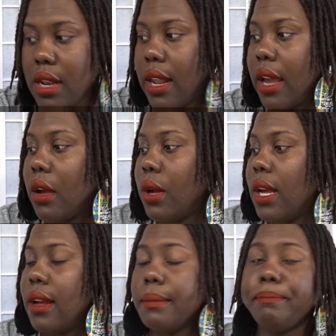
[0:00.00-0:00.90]

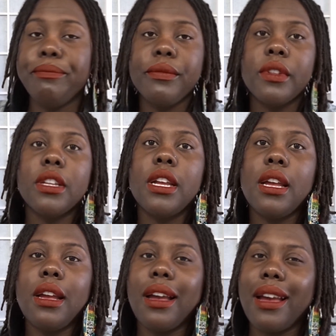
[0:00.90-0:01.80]
Now,
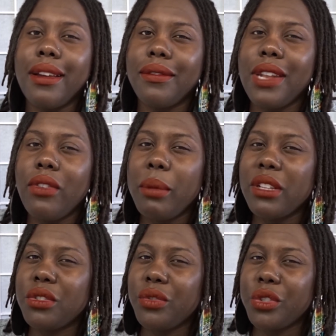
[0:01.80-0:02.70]
I've never
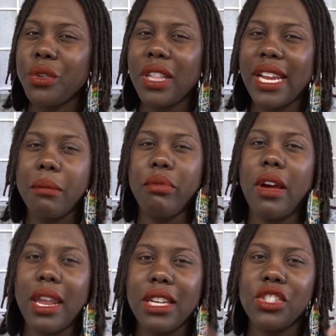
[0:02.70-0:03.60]
been truly like a
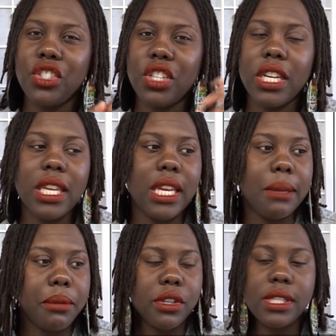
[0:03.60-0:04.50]
product
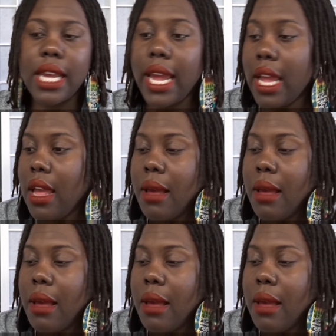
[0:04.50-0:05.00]
junkie per se,